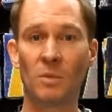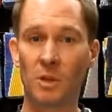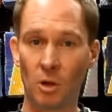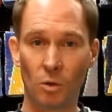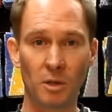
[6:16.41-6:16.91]

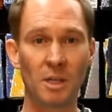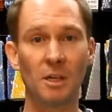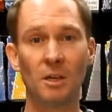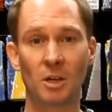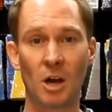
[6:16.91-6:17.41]
The
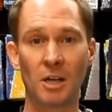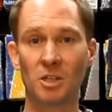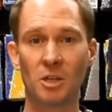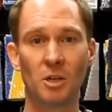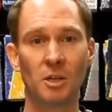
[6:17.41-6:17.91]
only
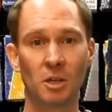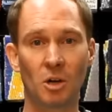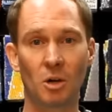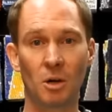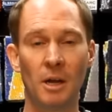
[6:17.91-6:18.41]
cost that you'll
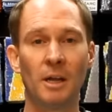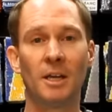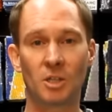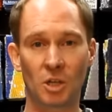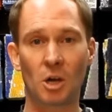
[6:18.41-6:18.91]
incur
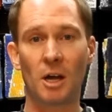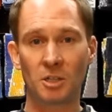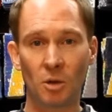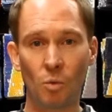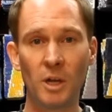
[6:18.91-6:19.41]
is the
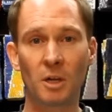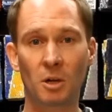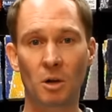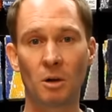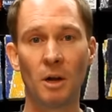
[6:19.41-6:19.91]
cost that we
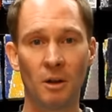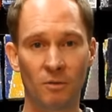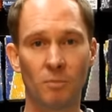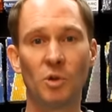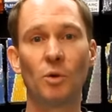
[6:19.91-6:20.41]
incur
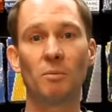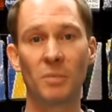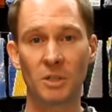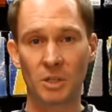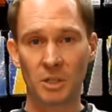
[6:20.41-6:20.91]
from doing
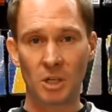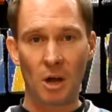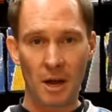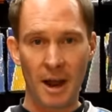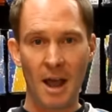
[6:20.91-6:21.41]
business
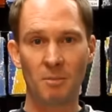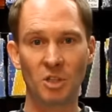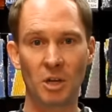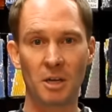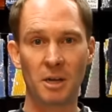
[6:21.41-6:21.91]
on
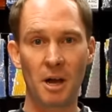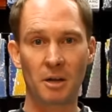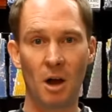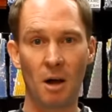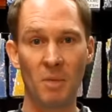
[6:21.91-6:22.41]

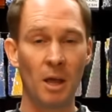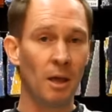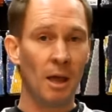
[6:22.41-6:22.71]
Amazon.com.